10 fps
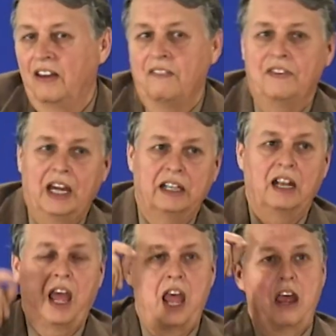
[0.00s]
That
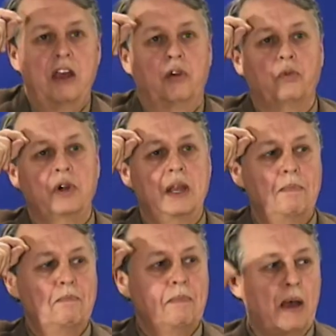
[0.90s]
a
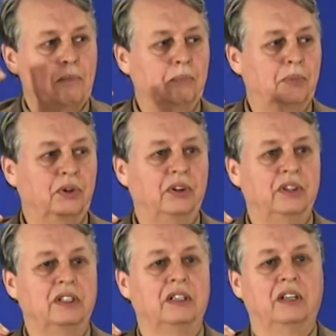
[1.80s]

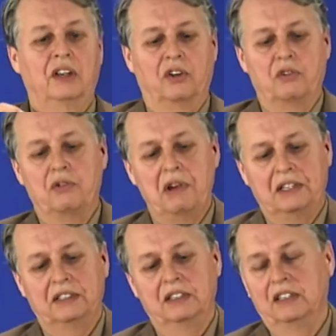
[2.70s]
remembered
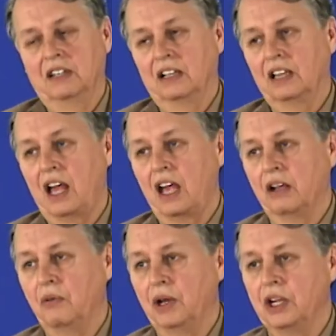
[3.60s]
written
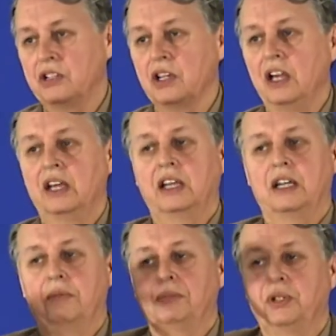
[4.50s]
language
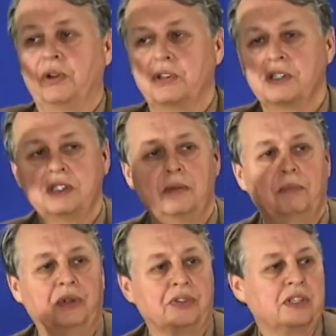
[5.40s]
can approach
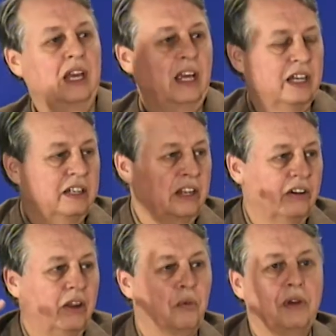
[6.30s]
symbols and
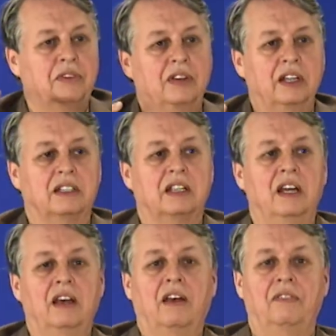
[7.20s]
carry with it
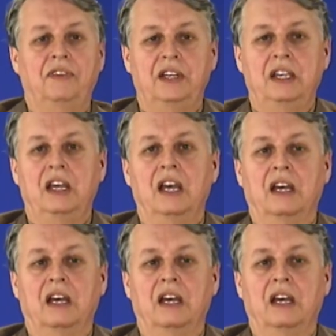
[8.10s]
the